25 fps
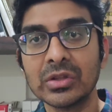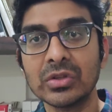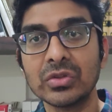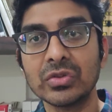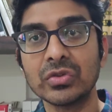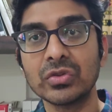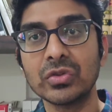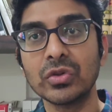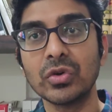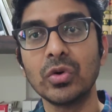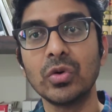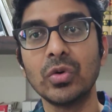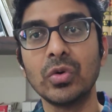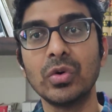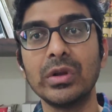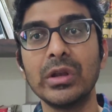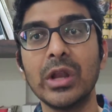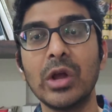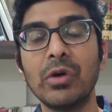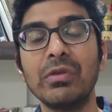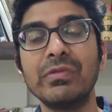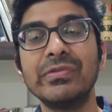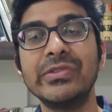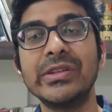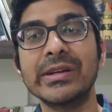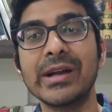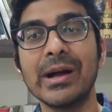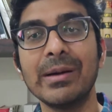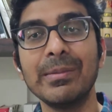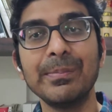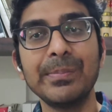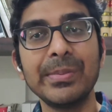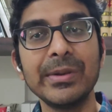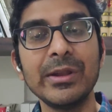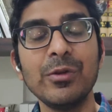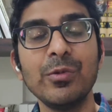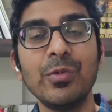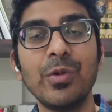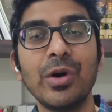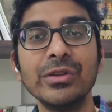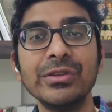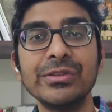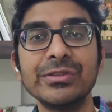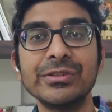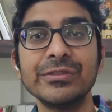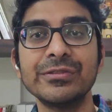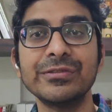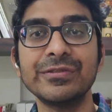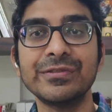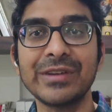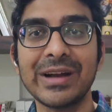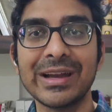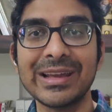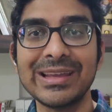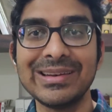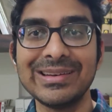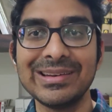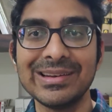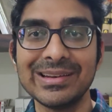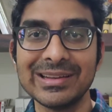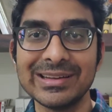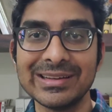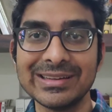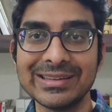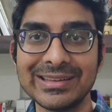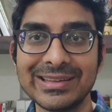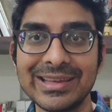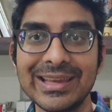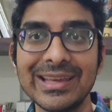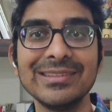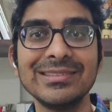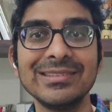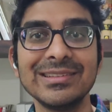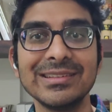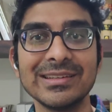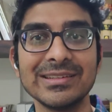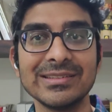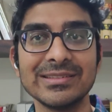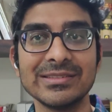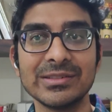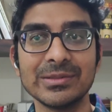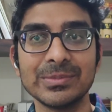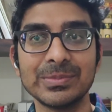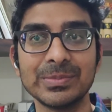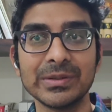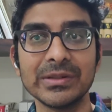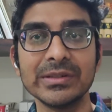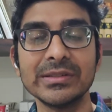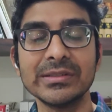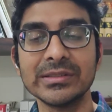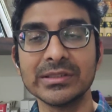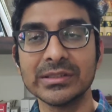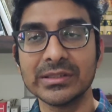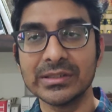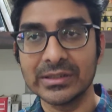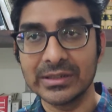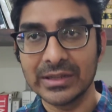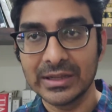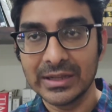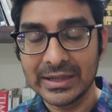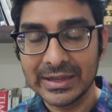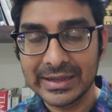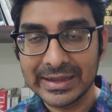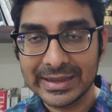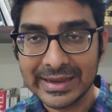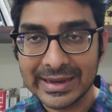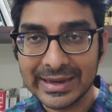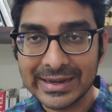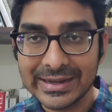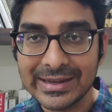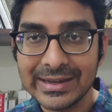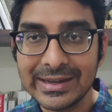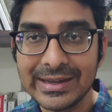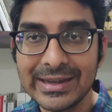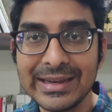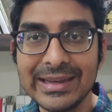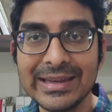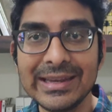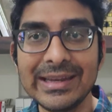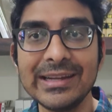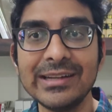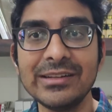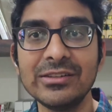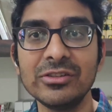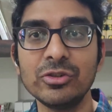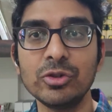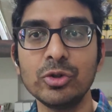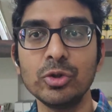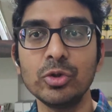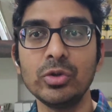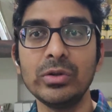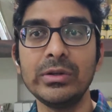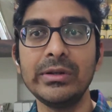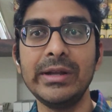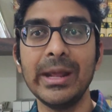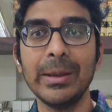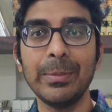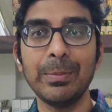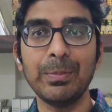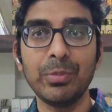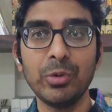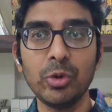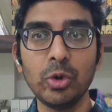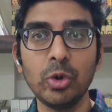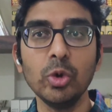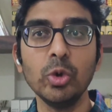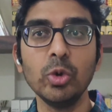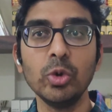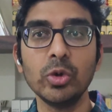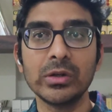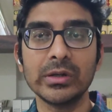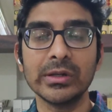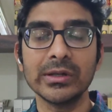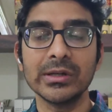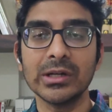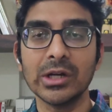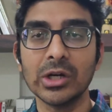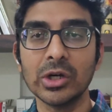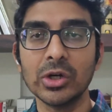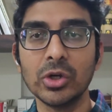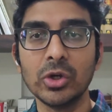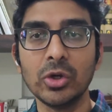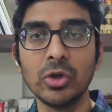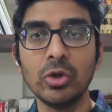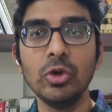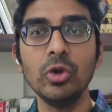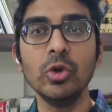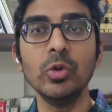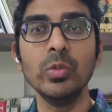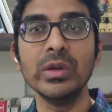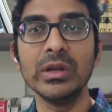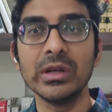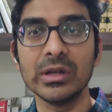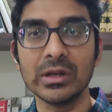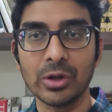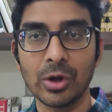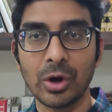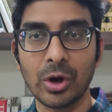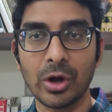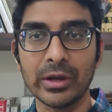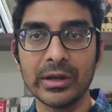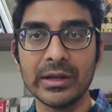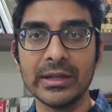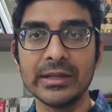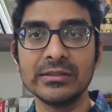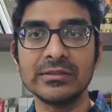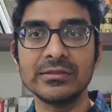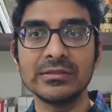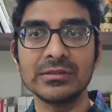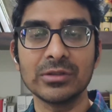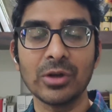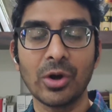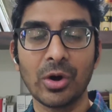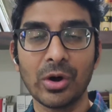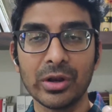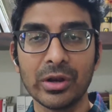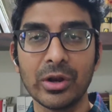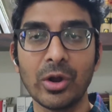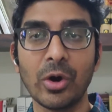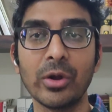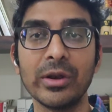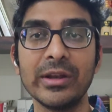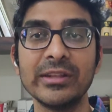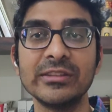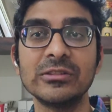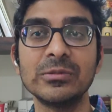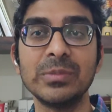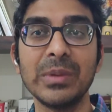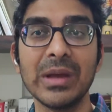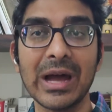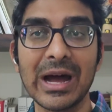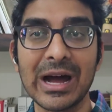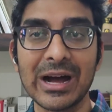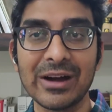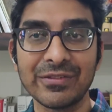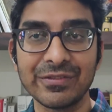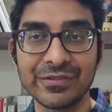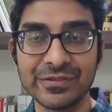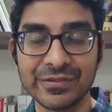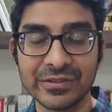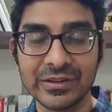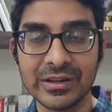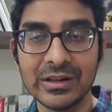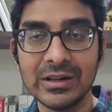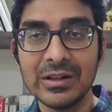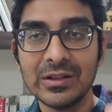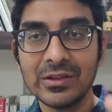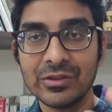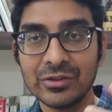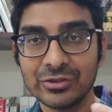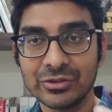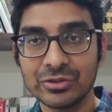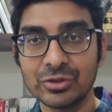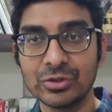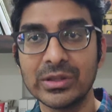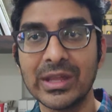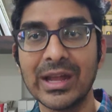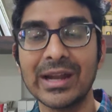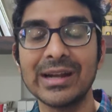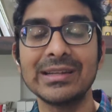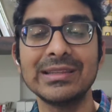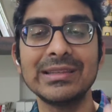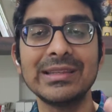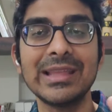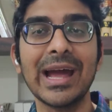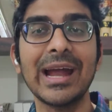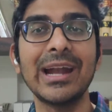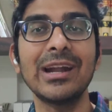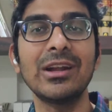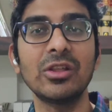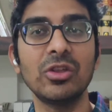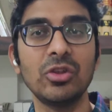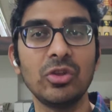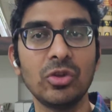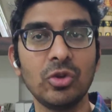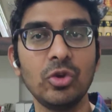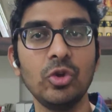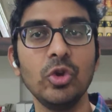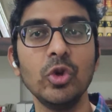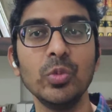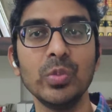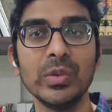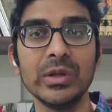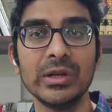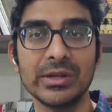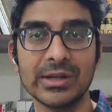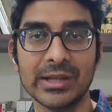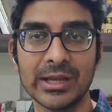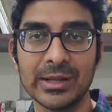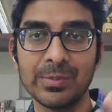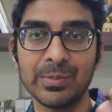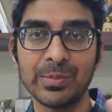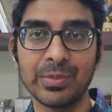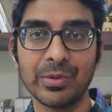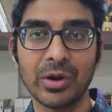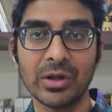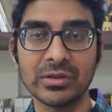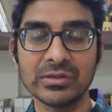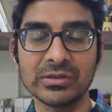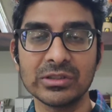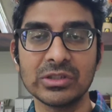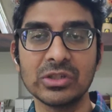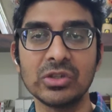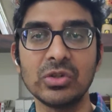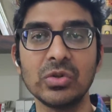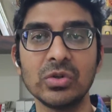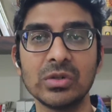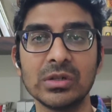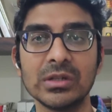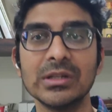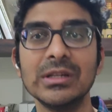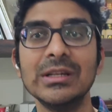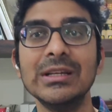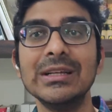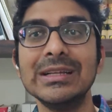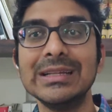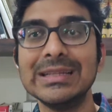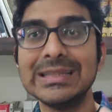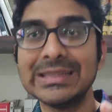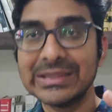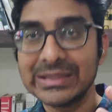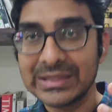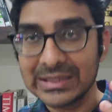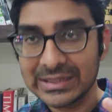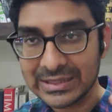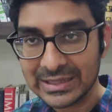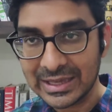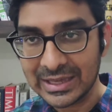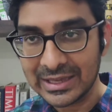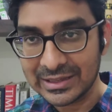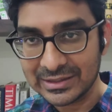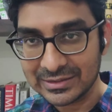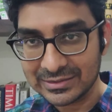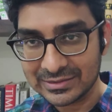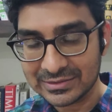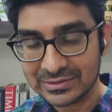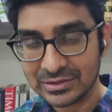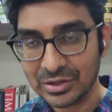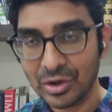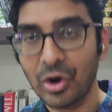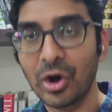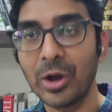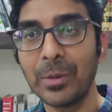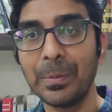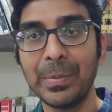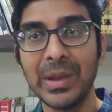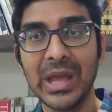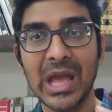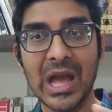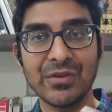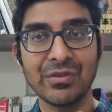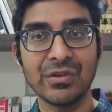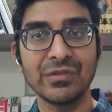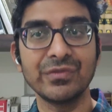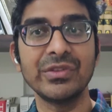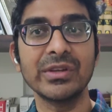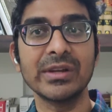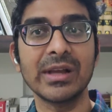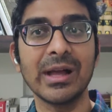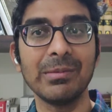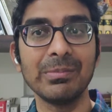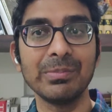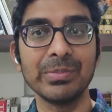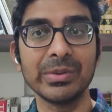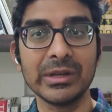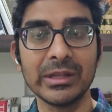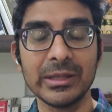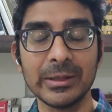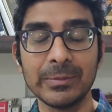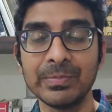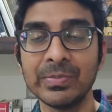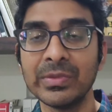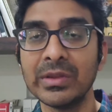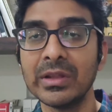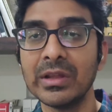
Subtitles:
So now if the company wants to file a case against a person, it needs to depute a human on its behalf, so that human can prosecute the case on behalf of the company.